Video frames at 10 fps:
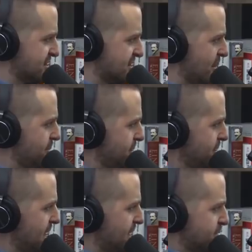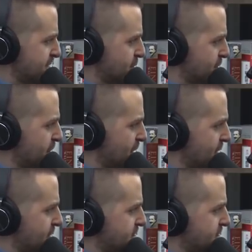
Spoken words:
sub. And it was sort of like